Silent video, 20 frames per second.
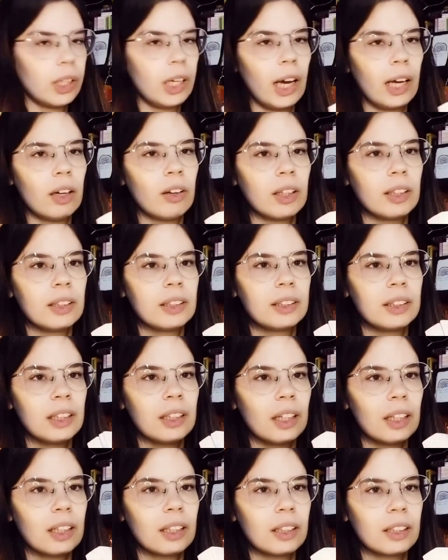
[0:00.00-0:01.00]
and you can see
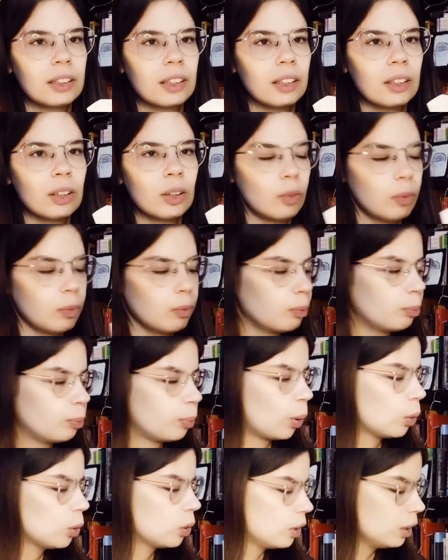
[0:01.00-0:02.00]
there's a little
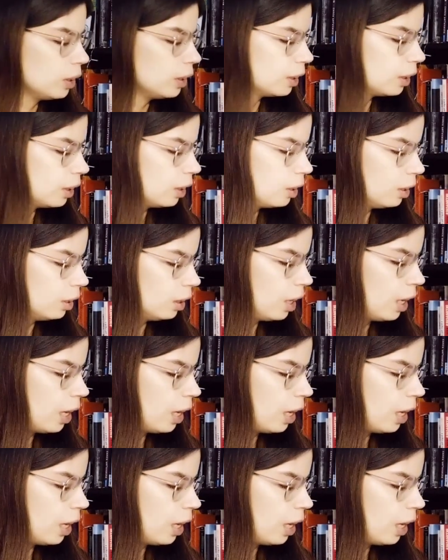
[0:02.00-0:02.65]
post-its here.